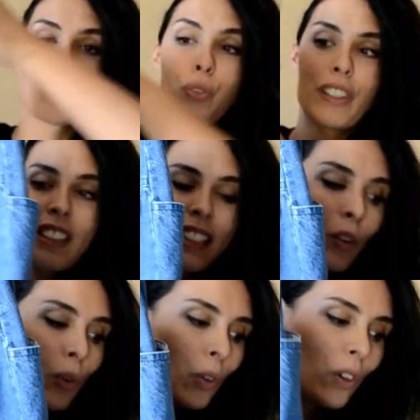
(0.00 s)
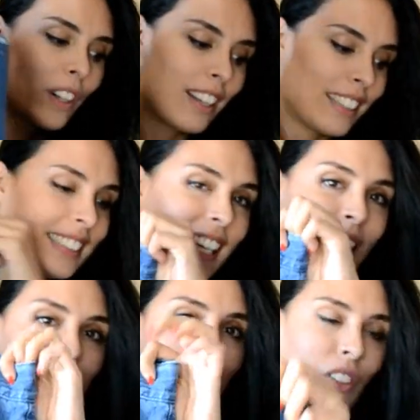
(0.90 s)
really cool
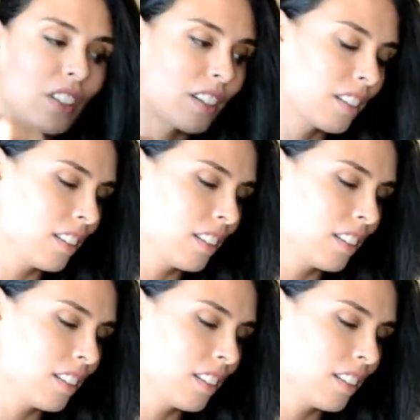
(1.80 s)
denim skirt.